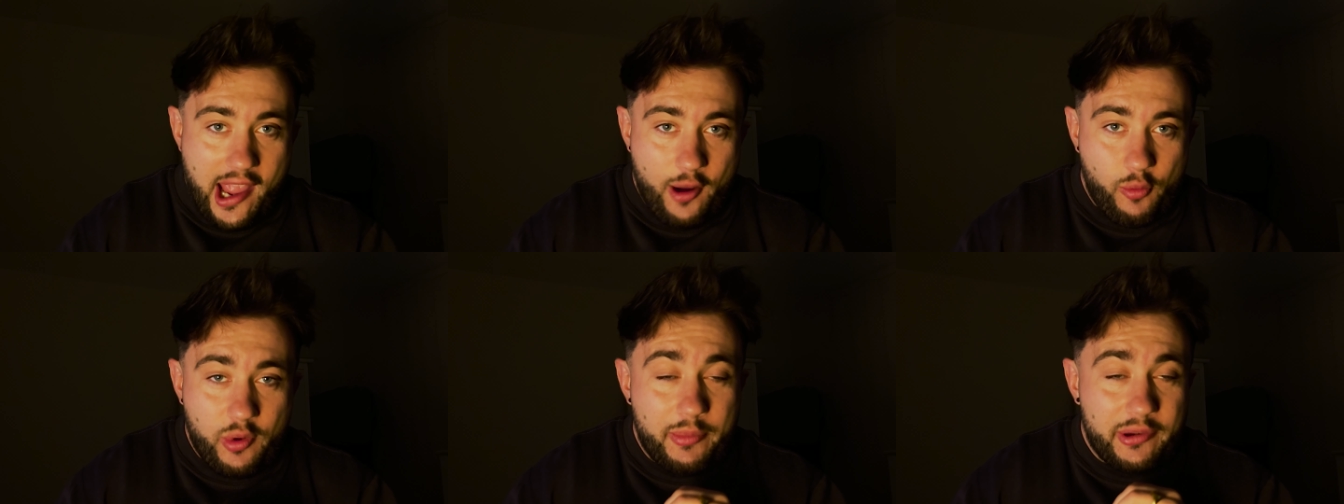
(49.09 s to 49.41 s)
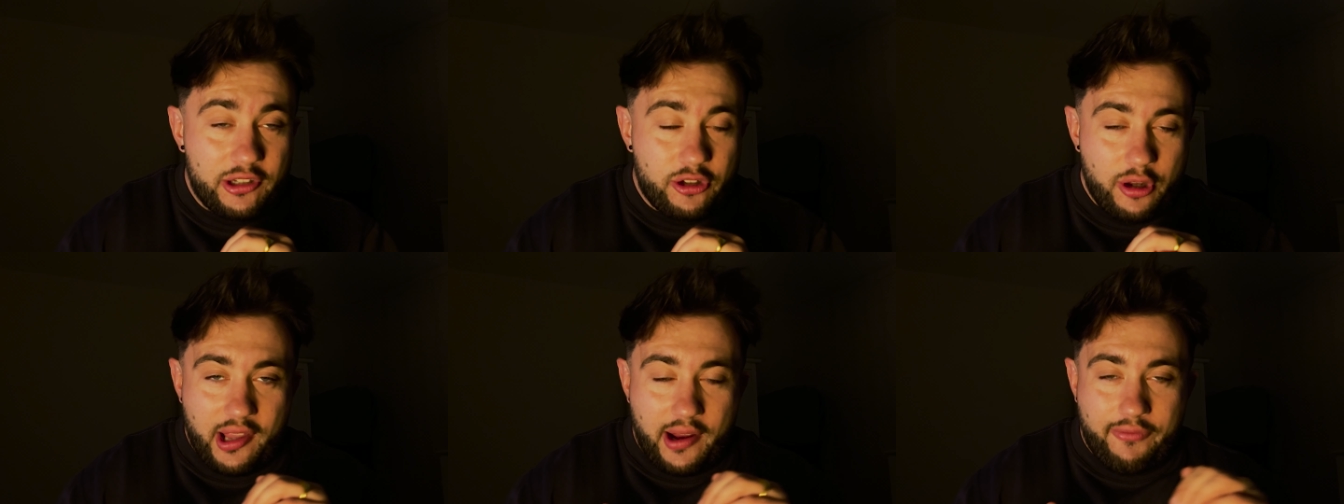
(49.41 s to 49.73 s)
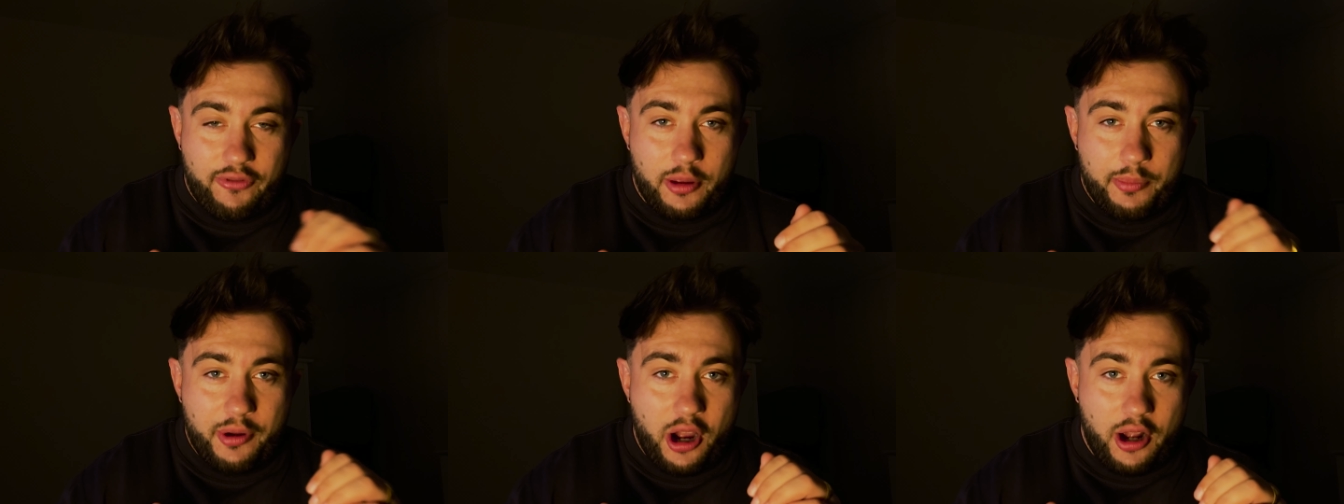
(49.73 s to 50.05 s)
And we've been doing that
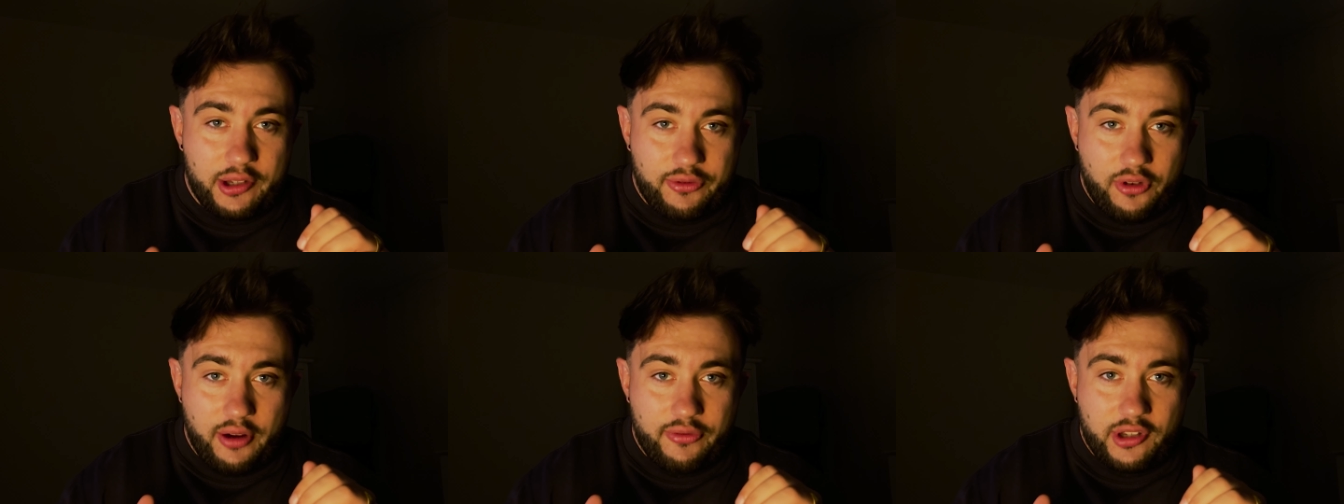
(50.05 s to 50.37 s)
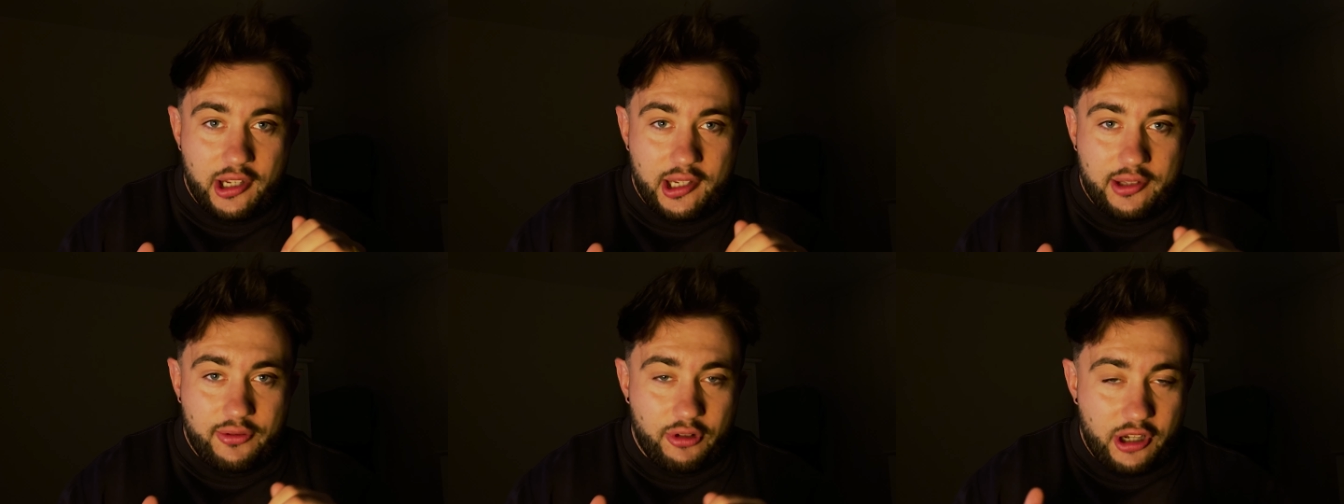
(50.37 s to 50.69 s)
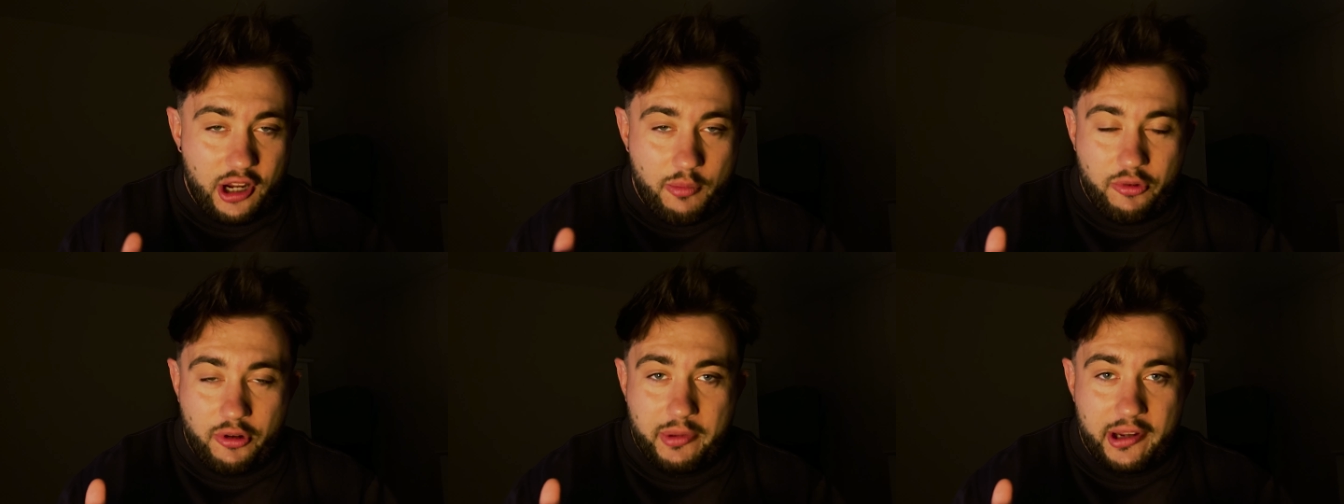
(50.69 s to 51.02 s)
for the past five years for a
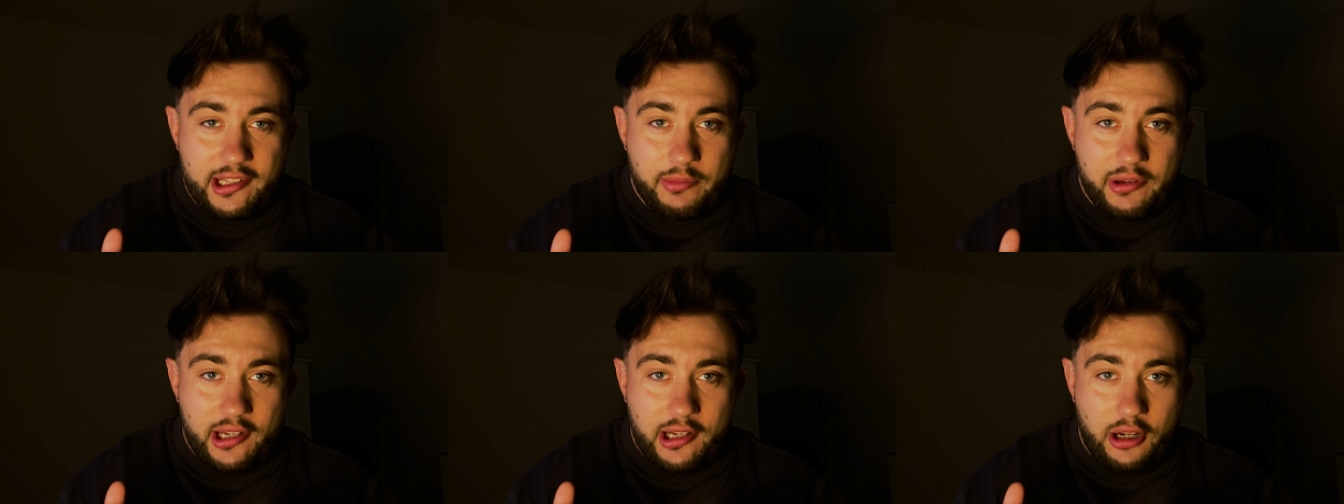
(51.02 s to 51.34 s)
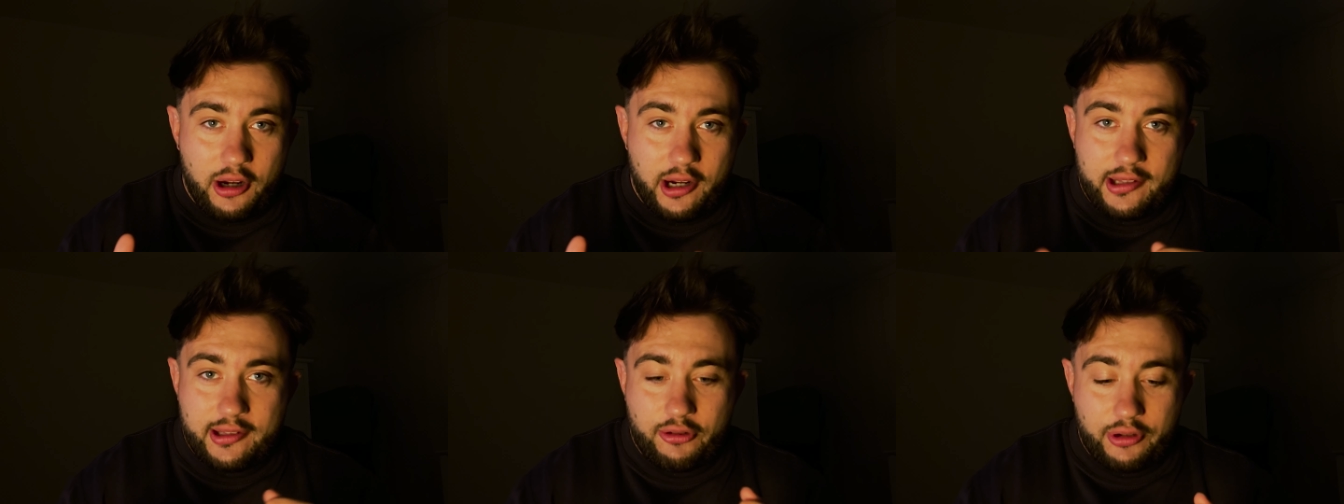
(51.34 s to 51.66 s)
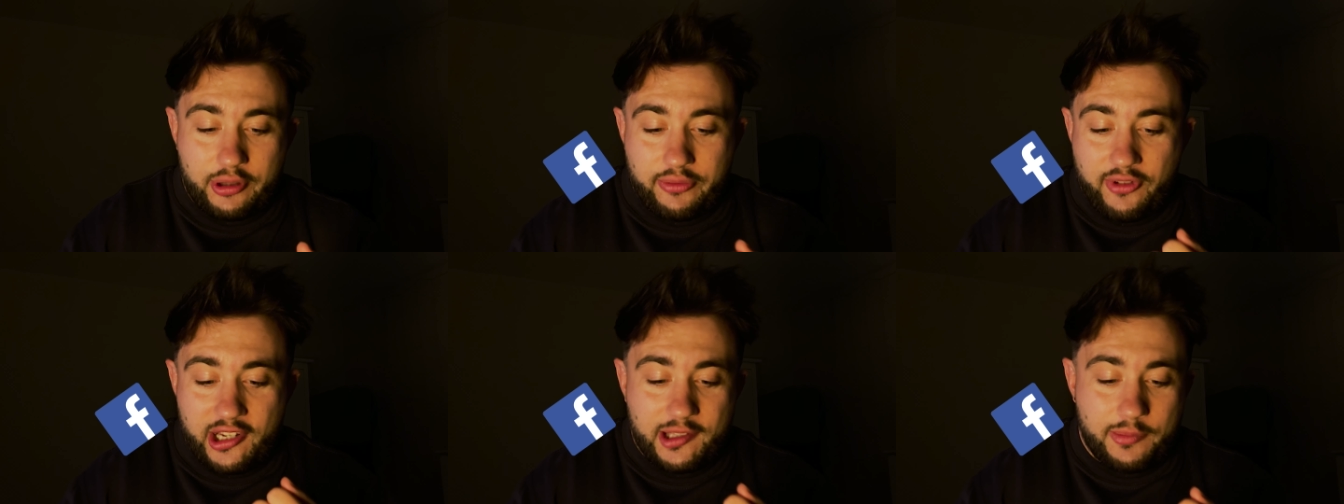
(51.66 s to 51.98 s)
number of B2B clients
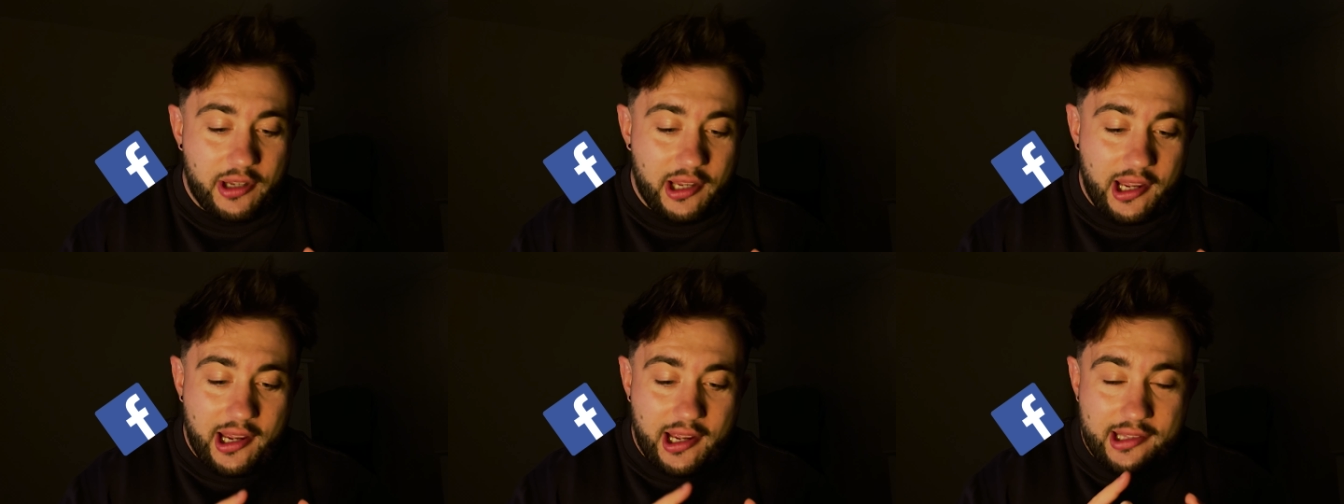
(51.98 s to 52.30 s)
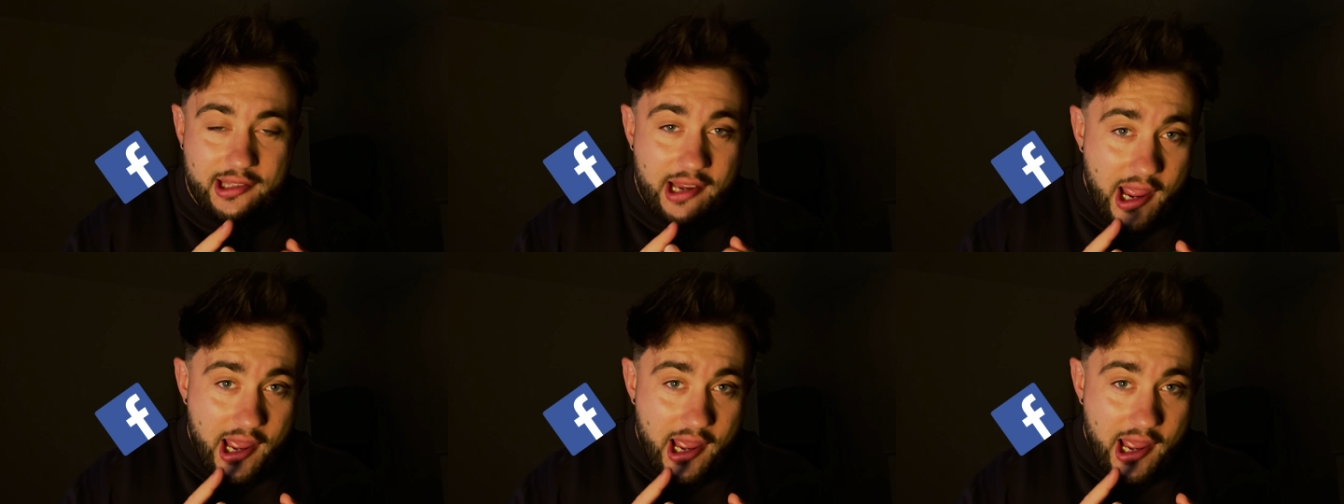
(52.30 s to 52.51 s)
across Facebook ads,